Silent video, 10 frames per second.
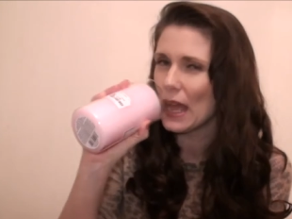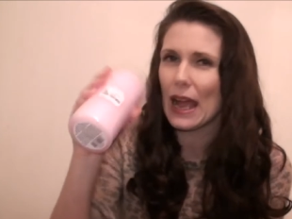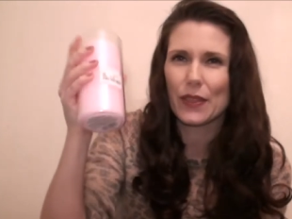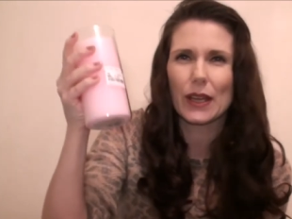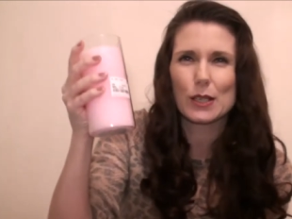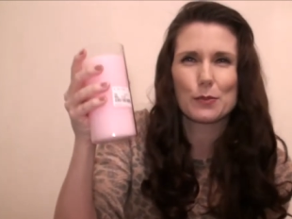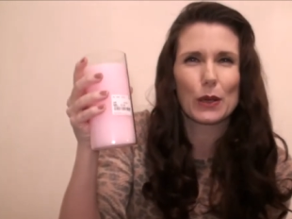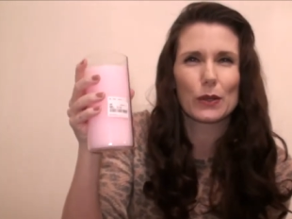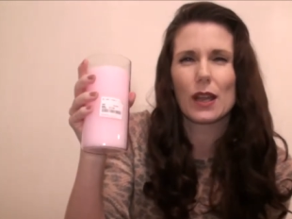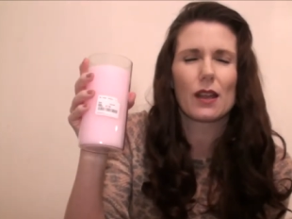I think I
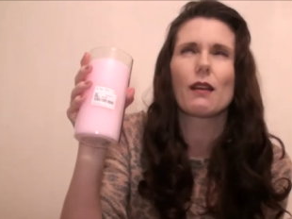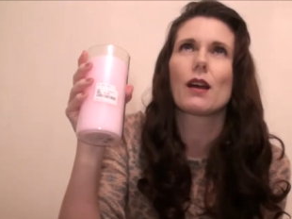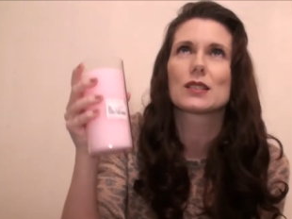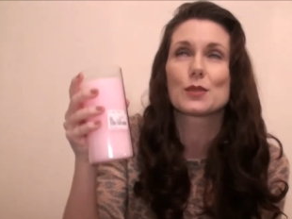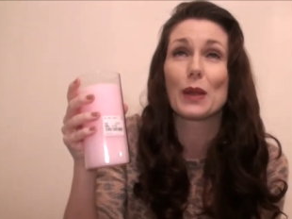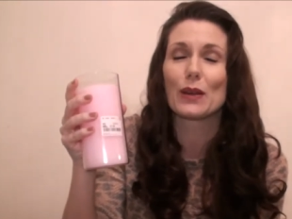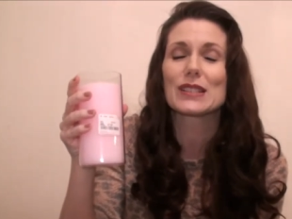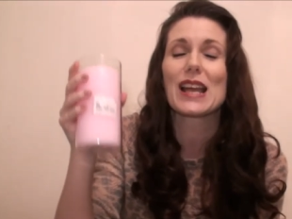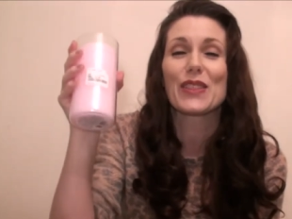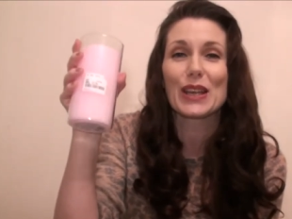smell ugh, smell
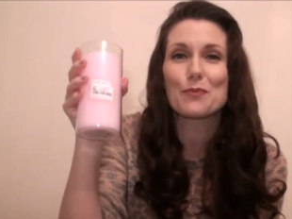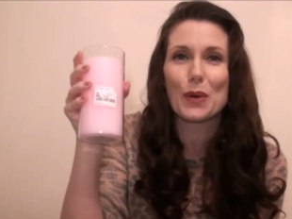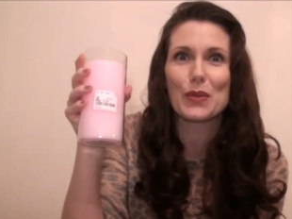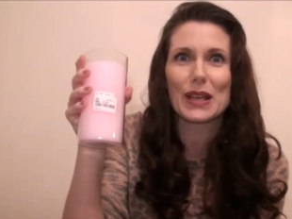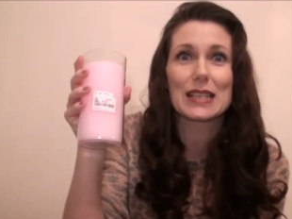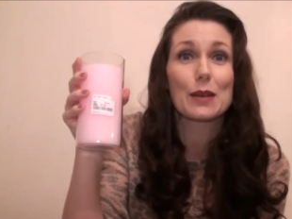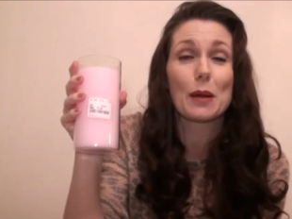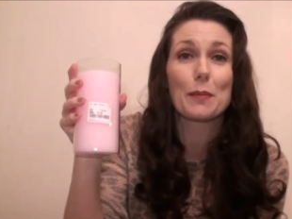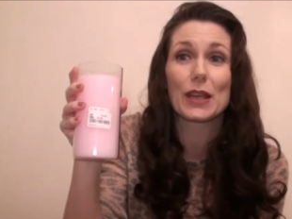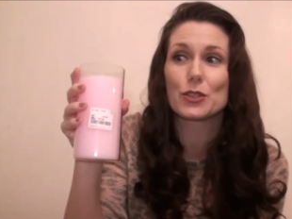this. I think I'll burn this in
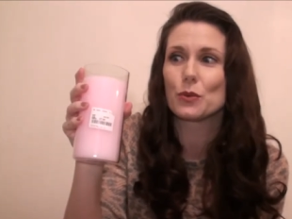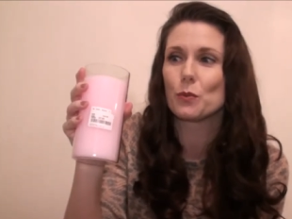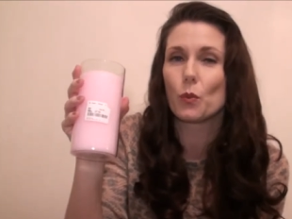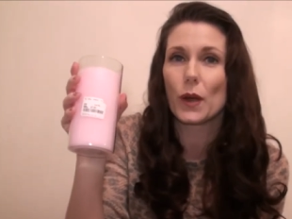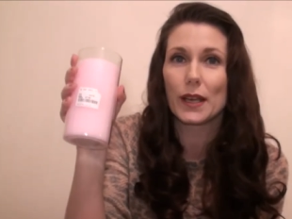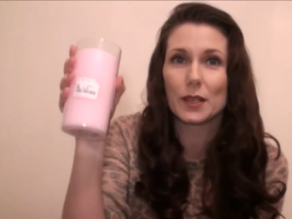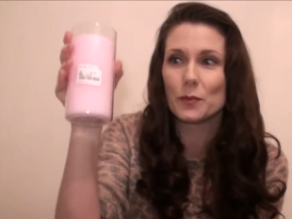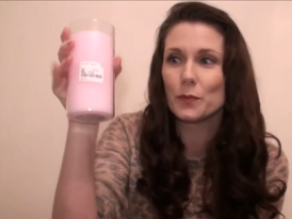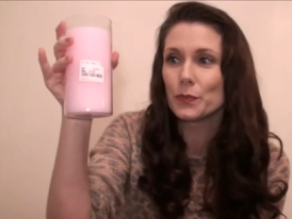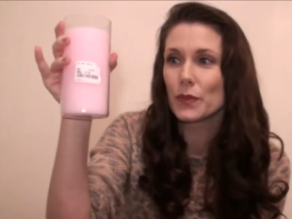my bedroom
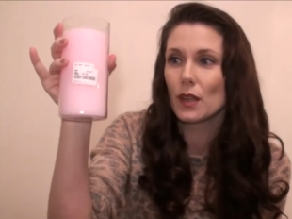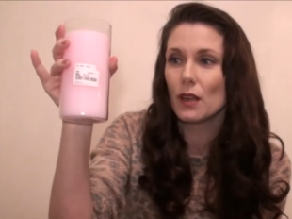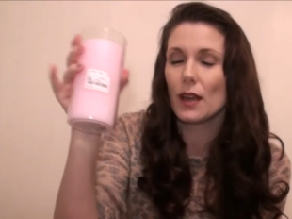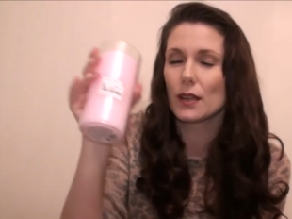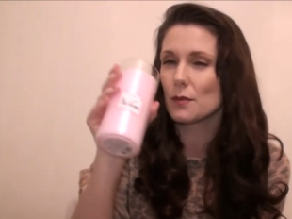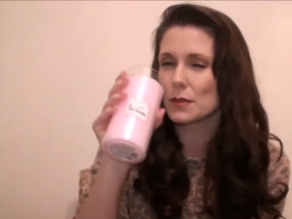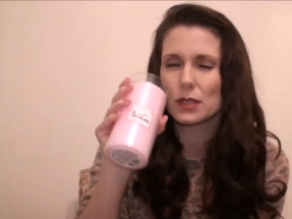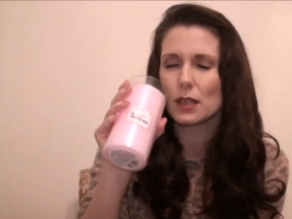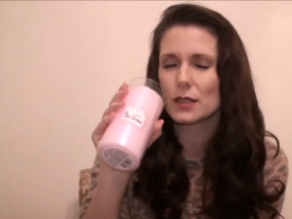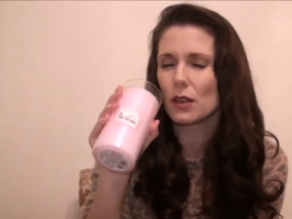when it comes
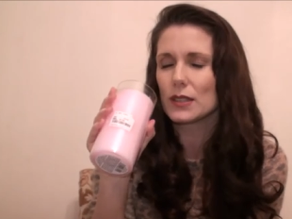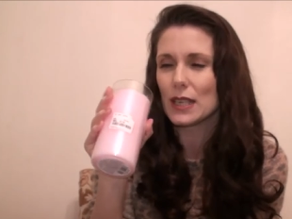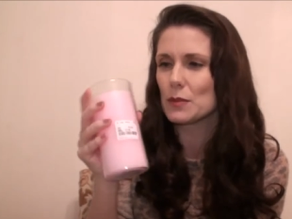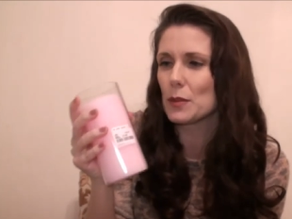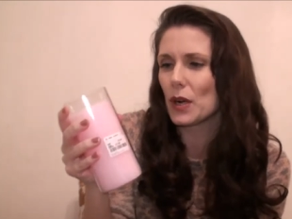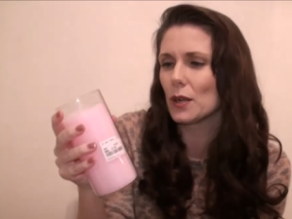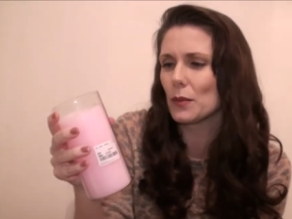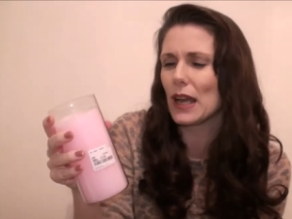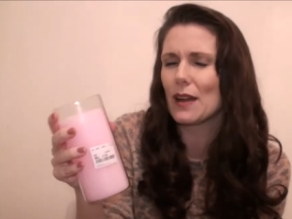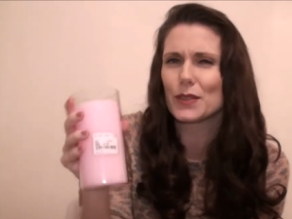to, a time to burn it.
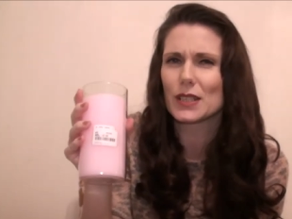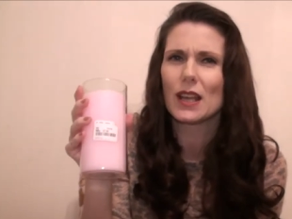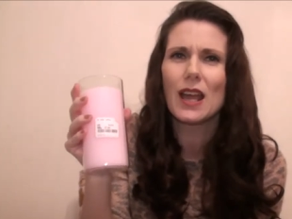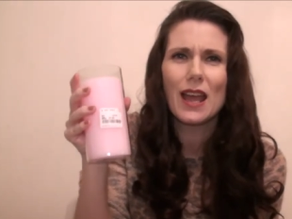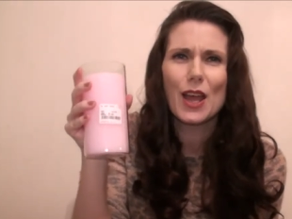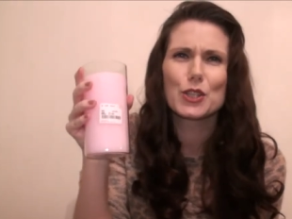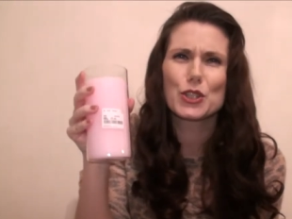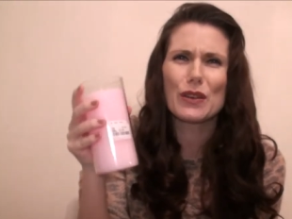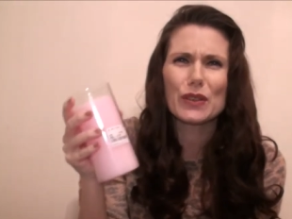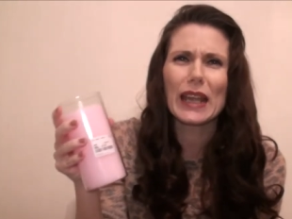When I ever do,
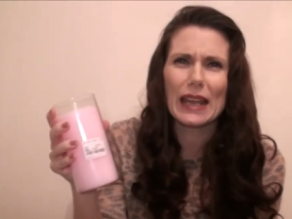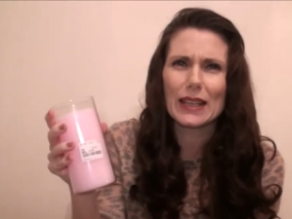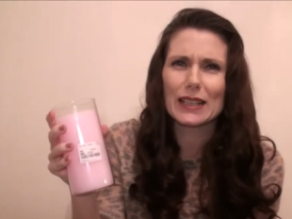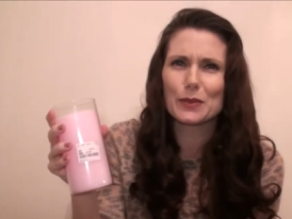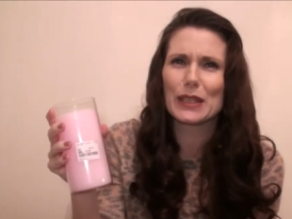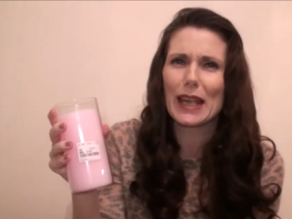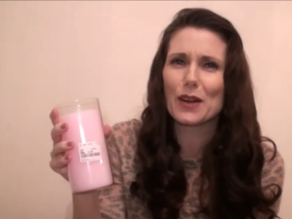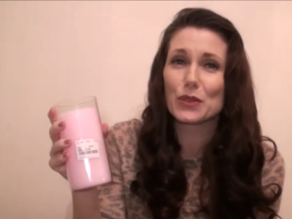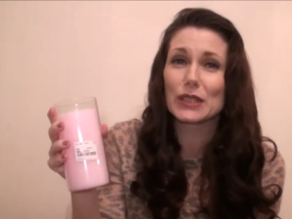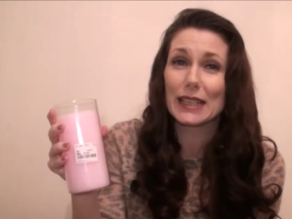do you ever get that like when you
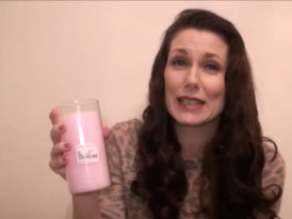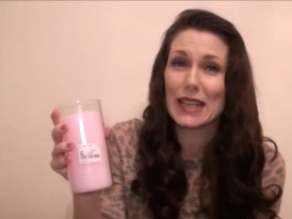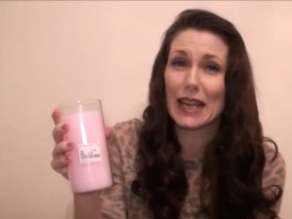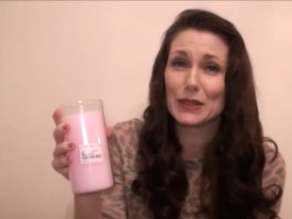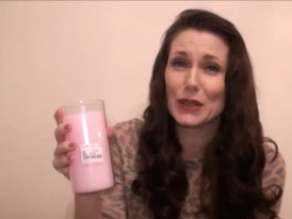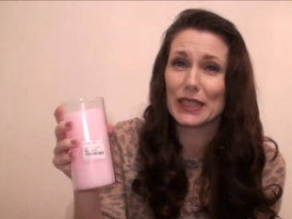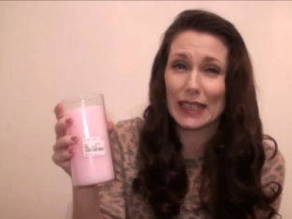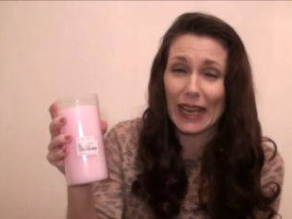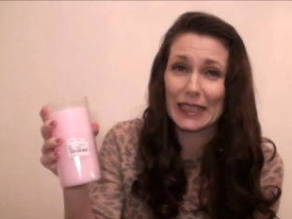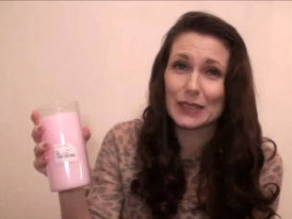get a really nice candle and you
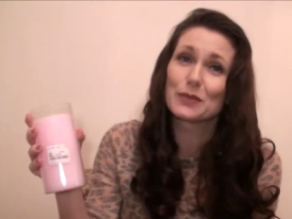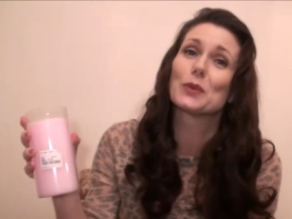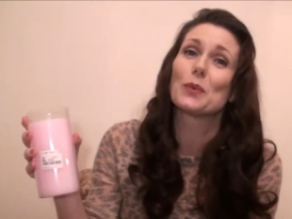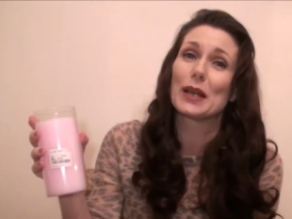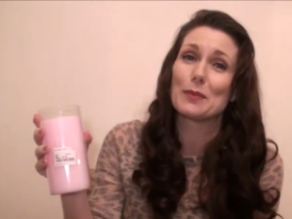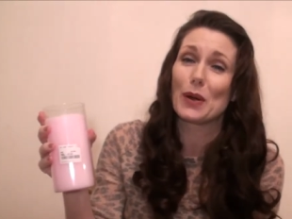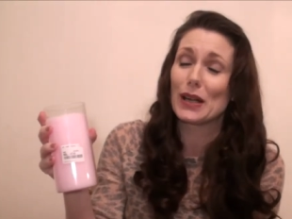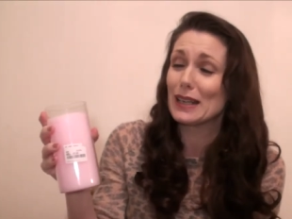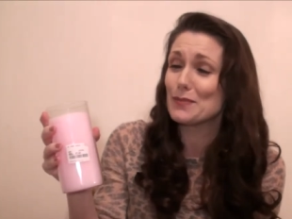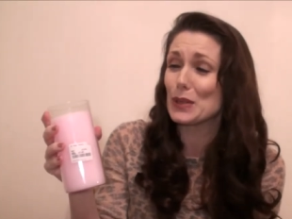kind of don't want to
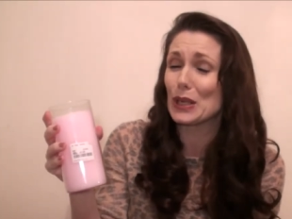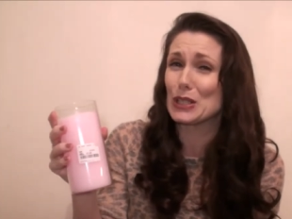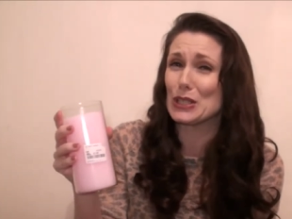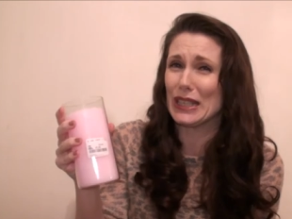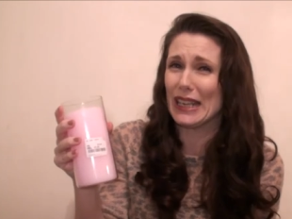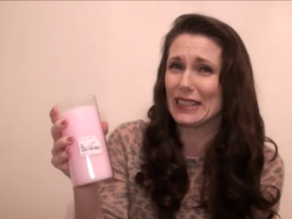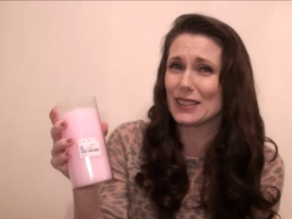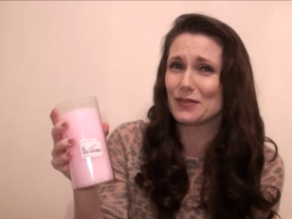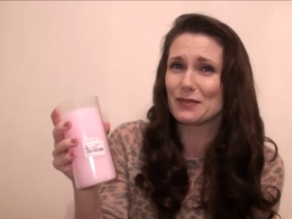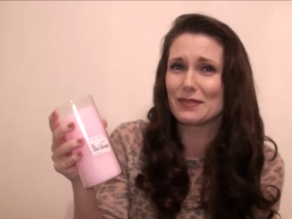burn it because you kind
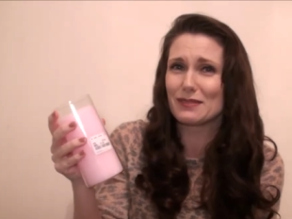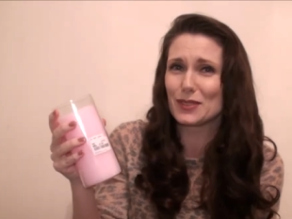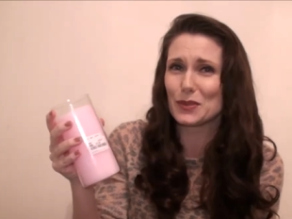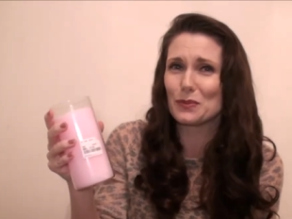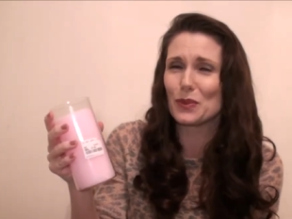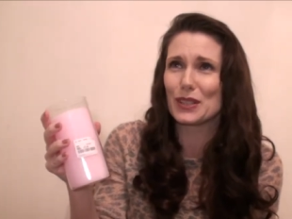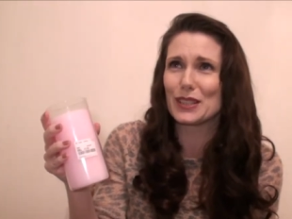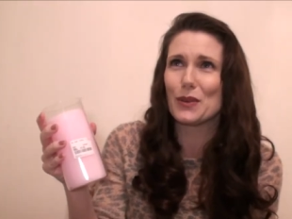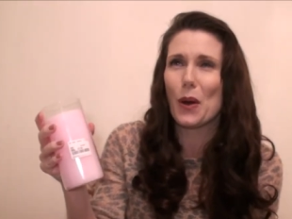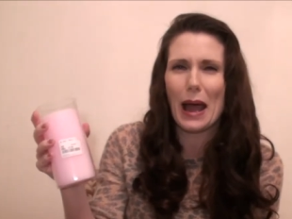of don't want
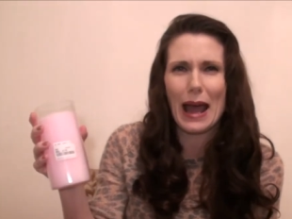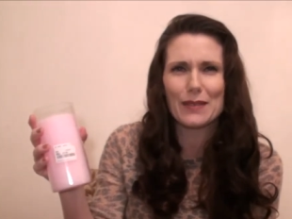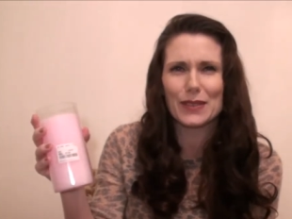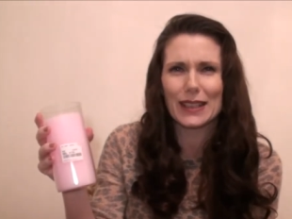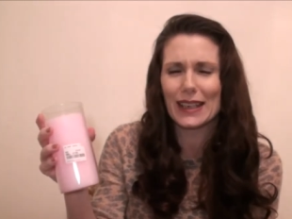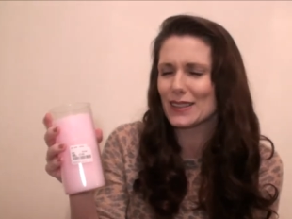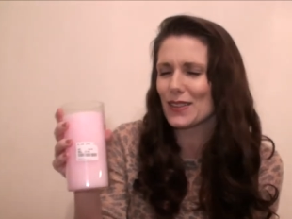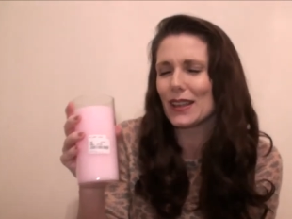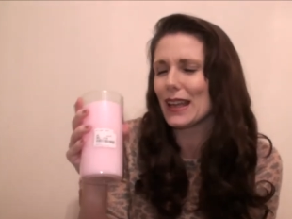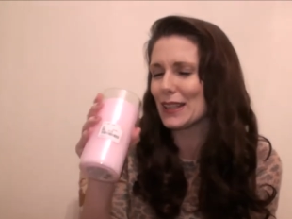to not have it kind of
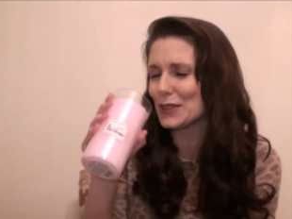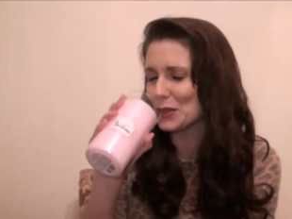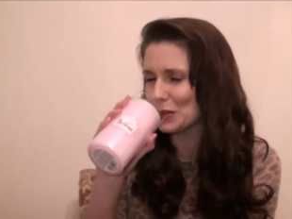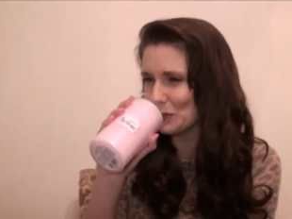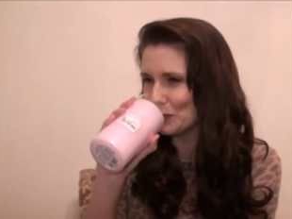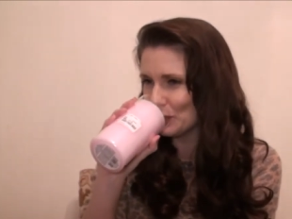thing? I don't know.